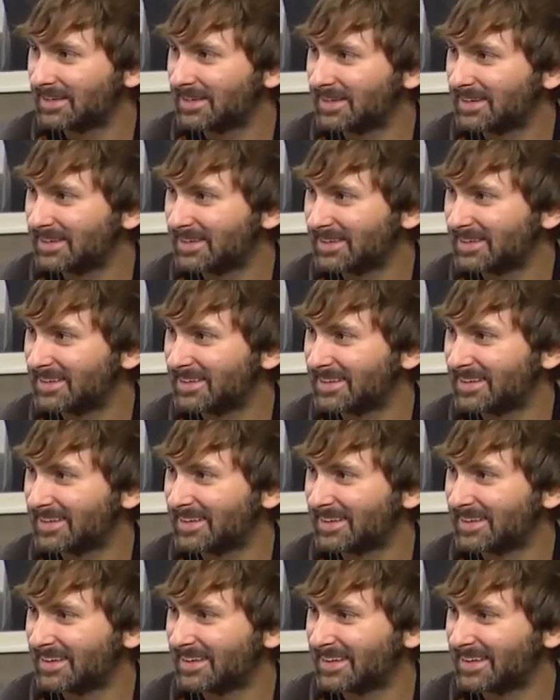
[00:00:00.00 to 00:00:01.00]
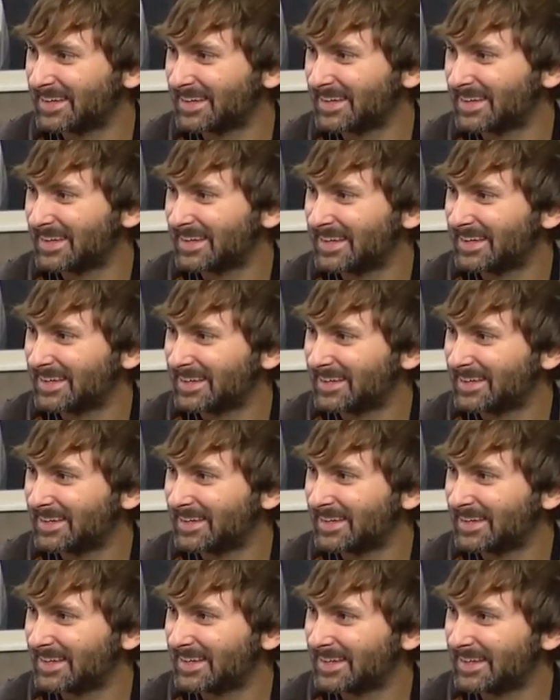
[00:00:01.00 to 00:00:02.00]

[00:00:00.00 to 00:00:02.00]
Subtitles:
No words are spoken by the person on screen.